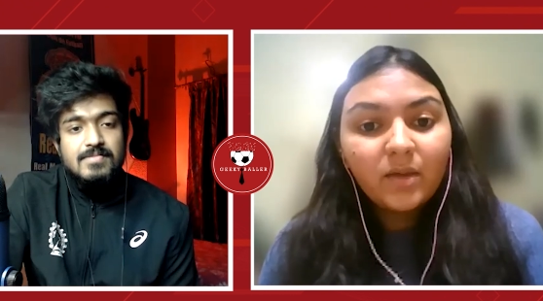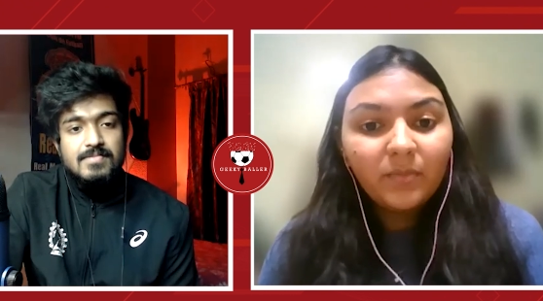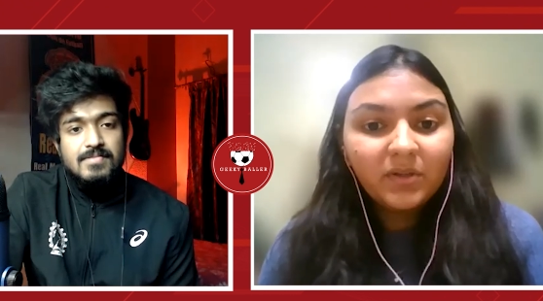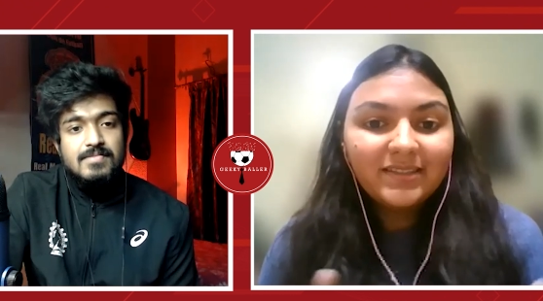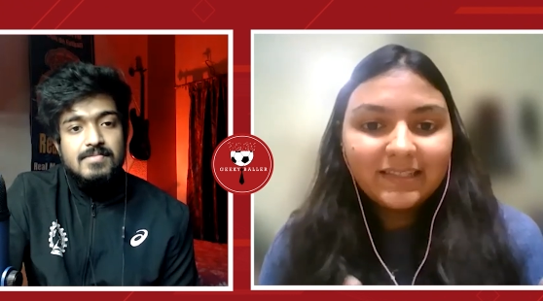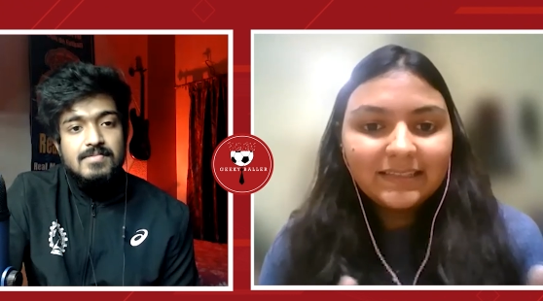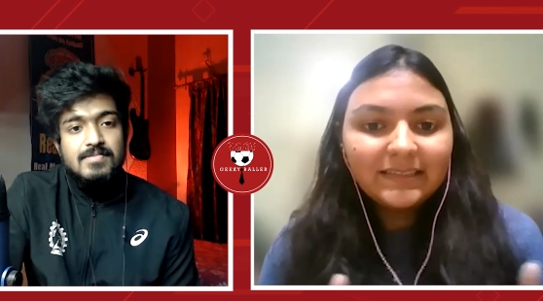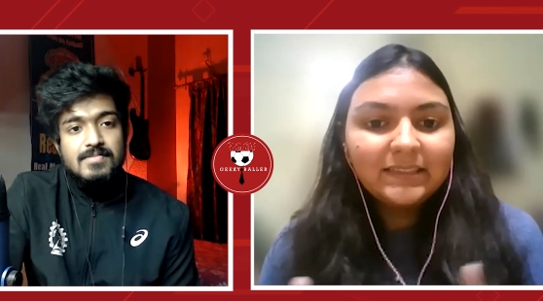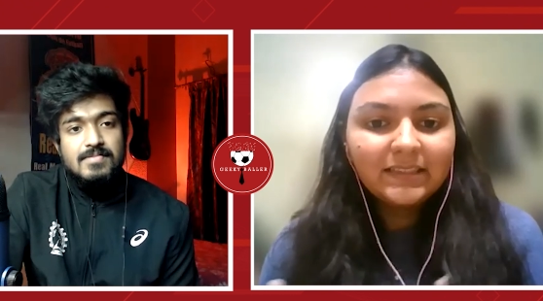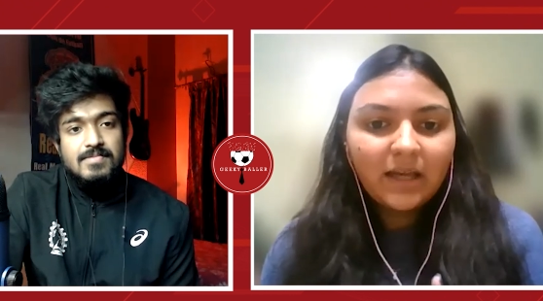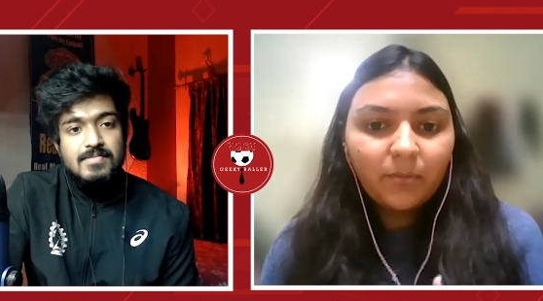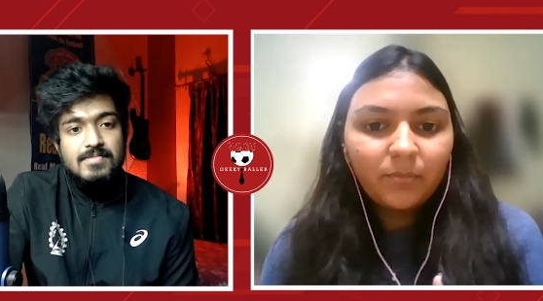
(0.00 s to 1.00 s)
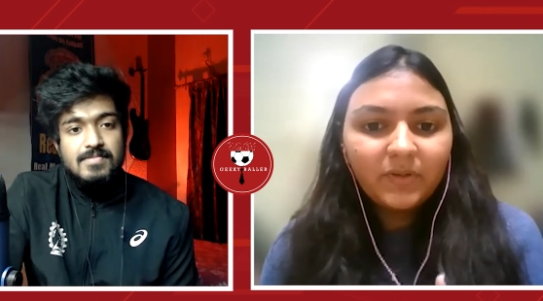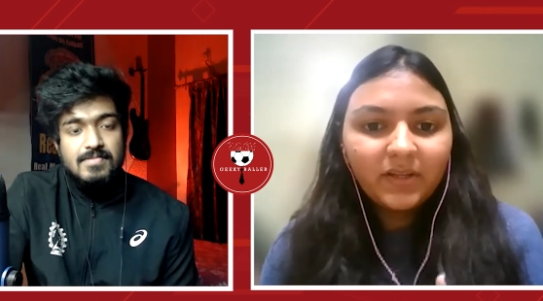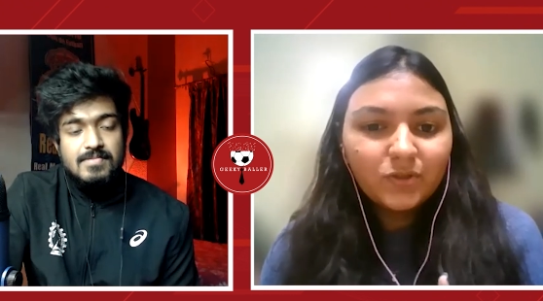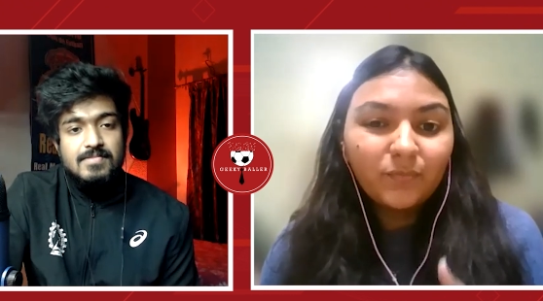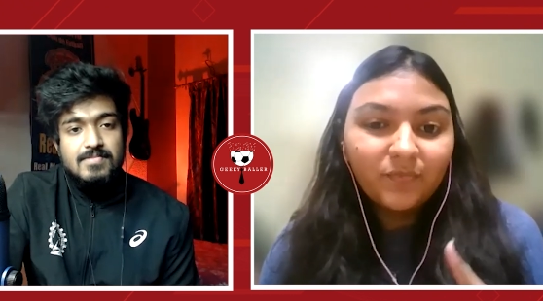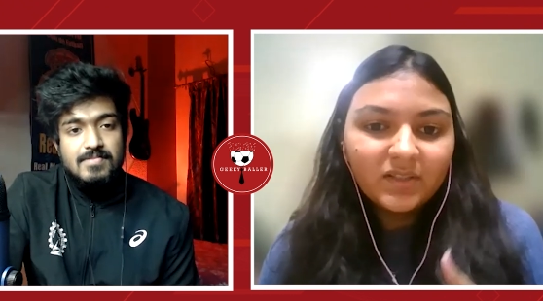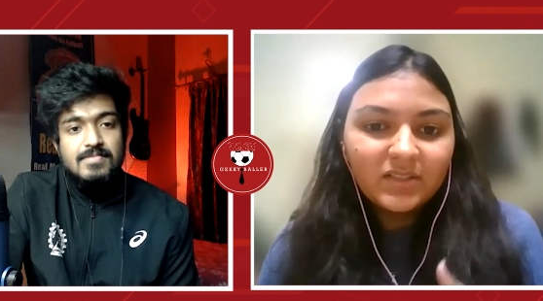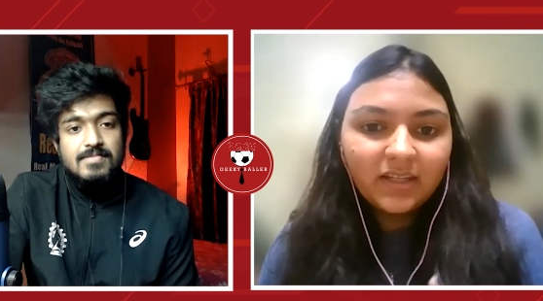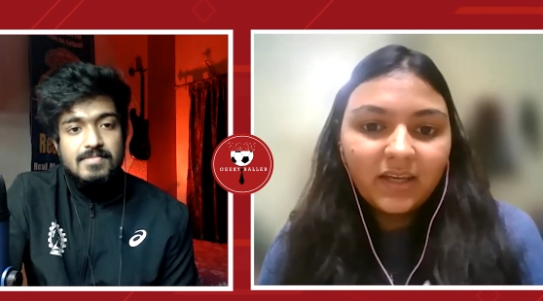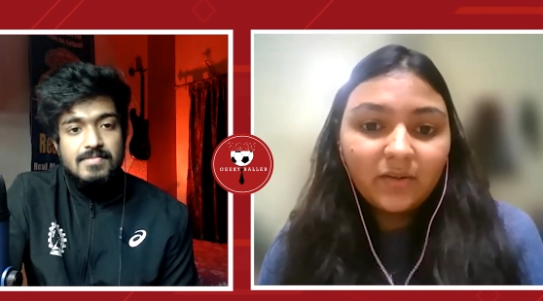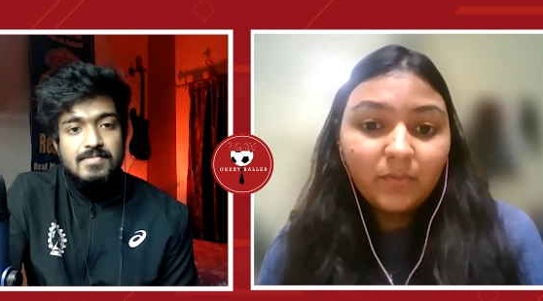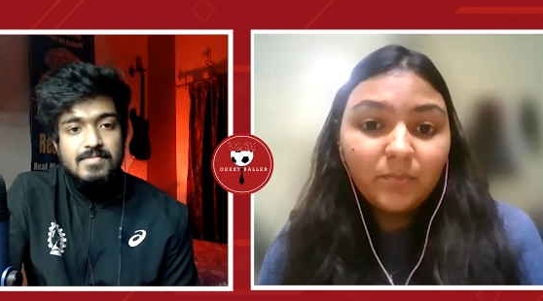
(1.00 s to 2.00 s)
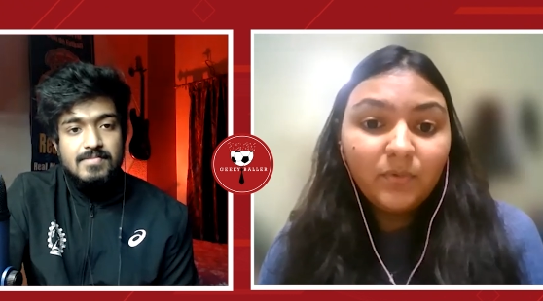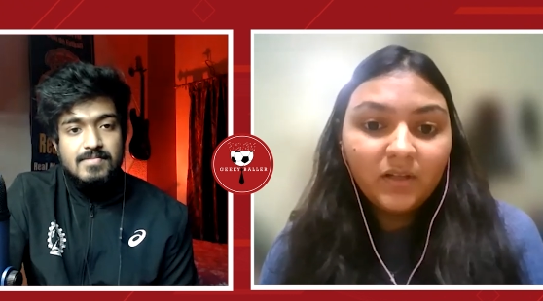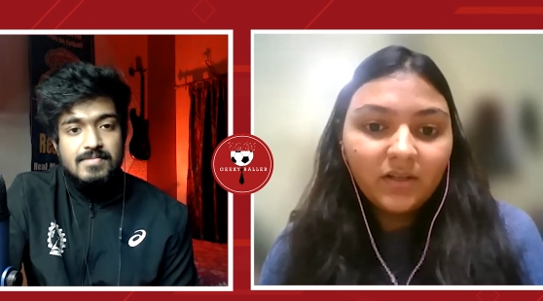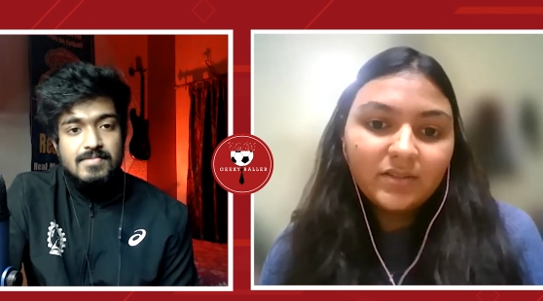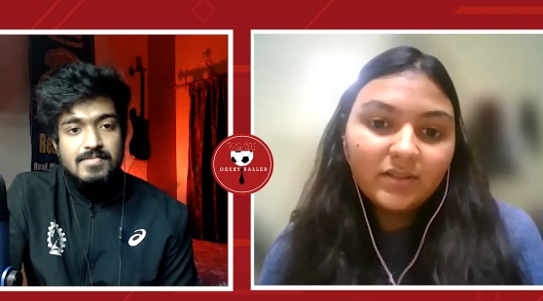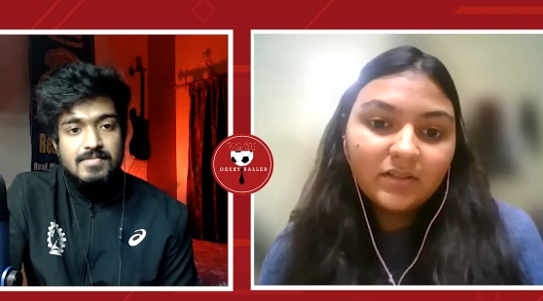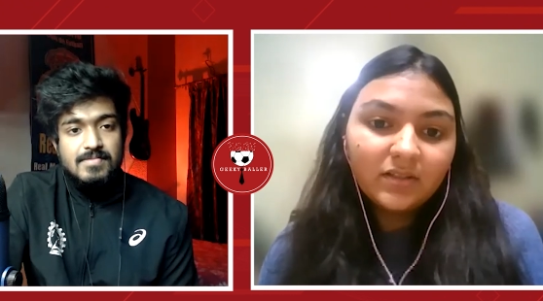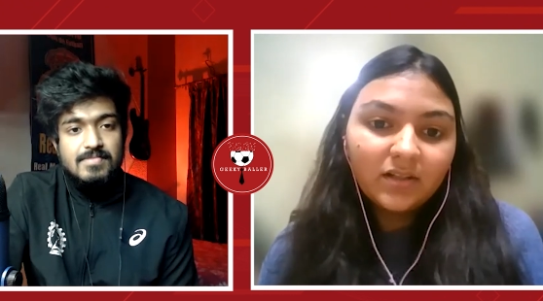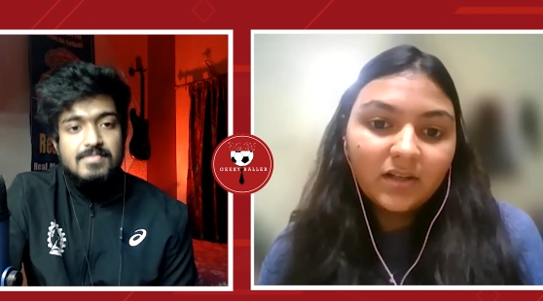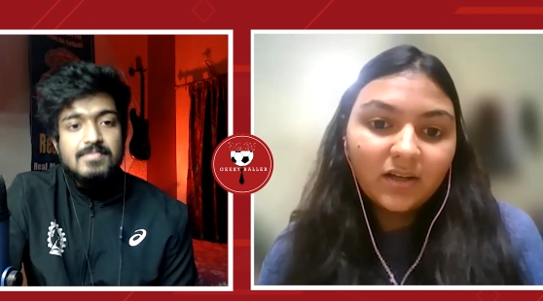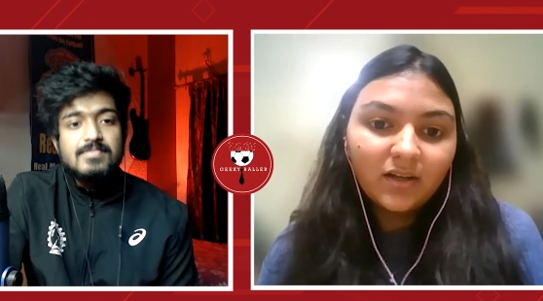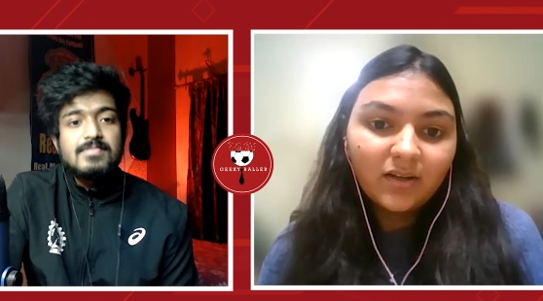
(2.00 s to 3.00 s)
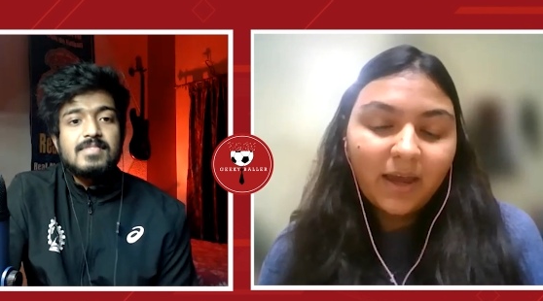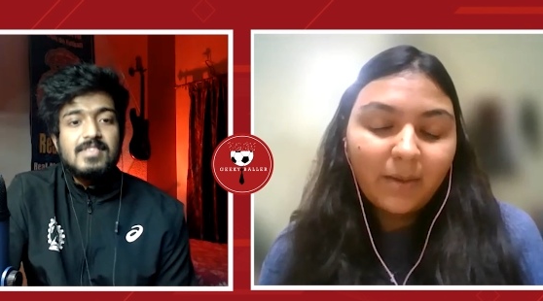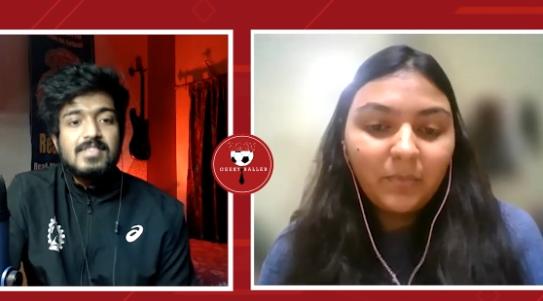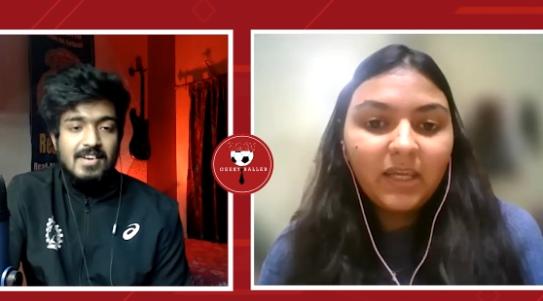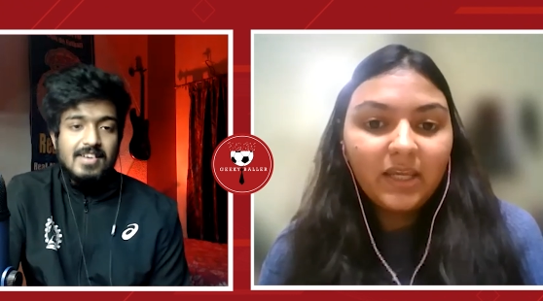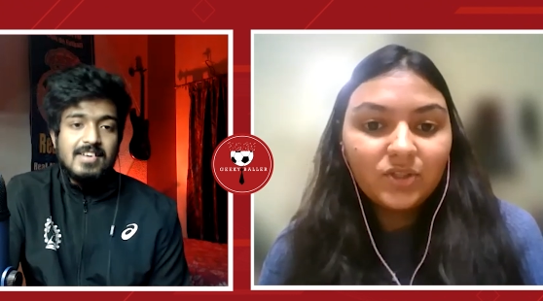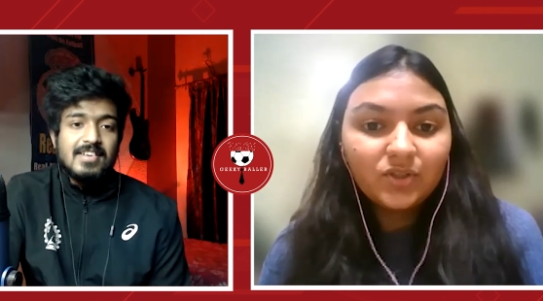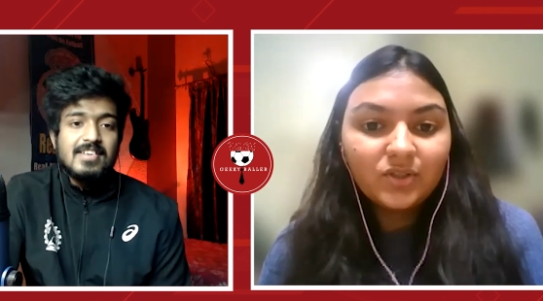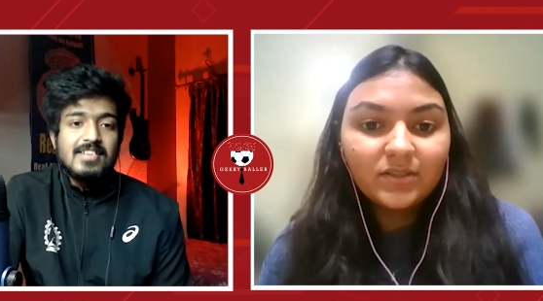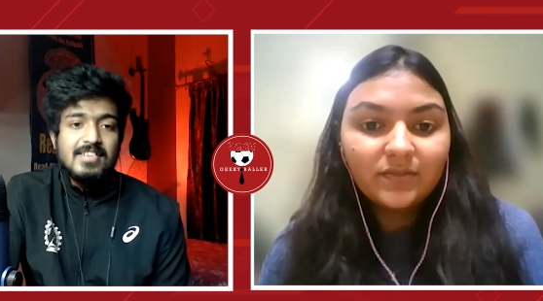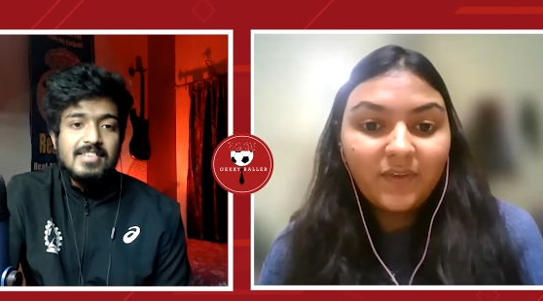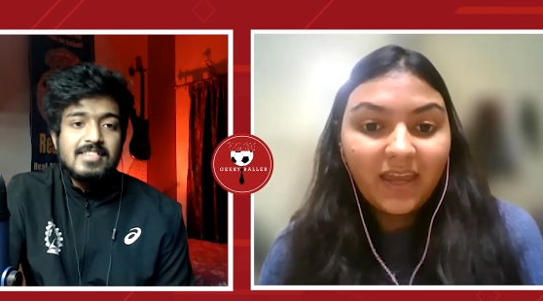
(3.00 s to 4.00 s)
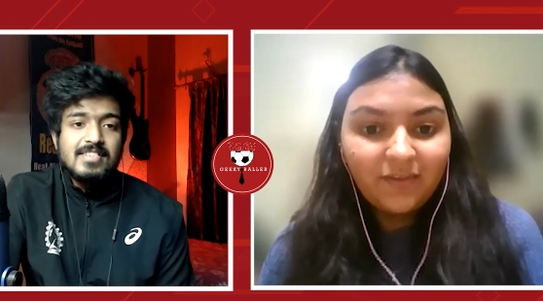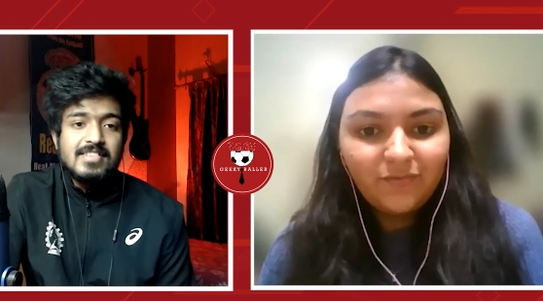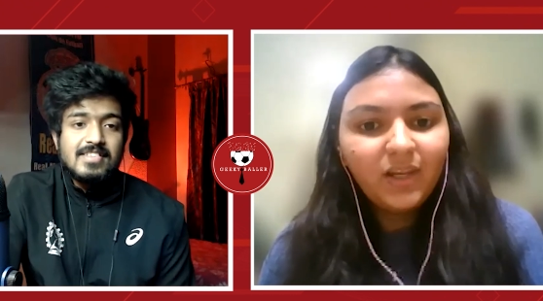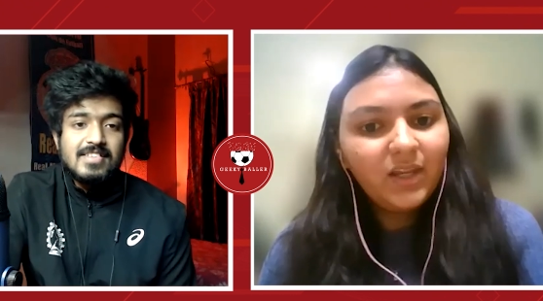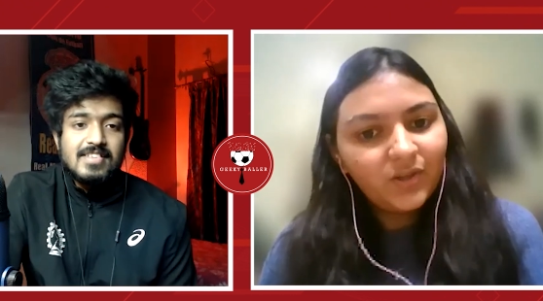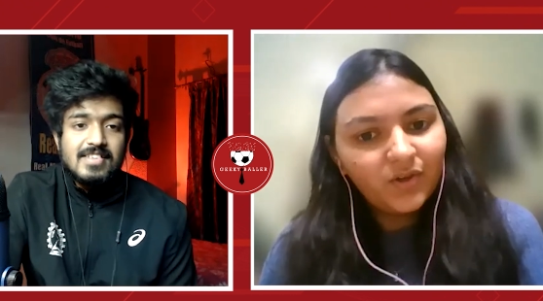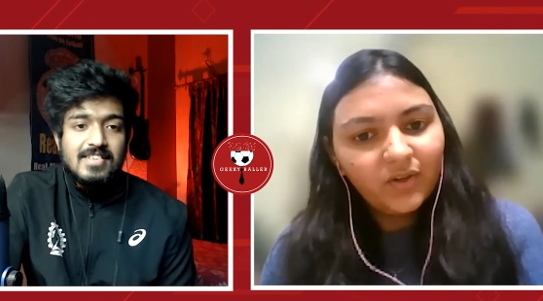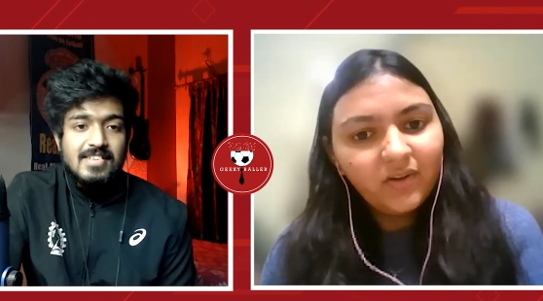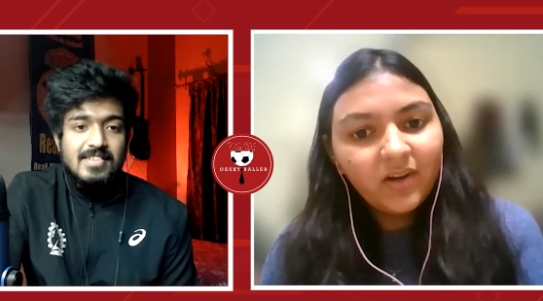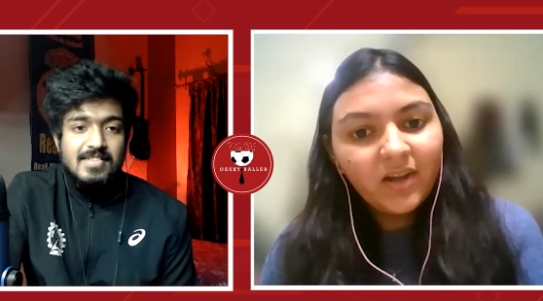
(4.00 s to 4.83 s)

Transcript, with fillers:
Speaker 1: because these companies obviously get a billion uh, applications right. every year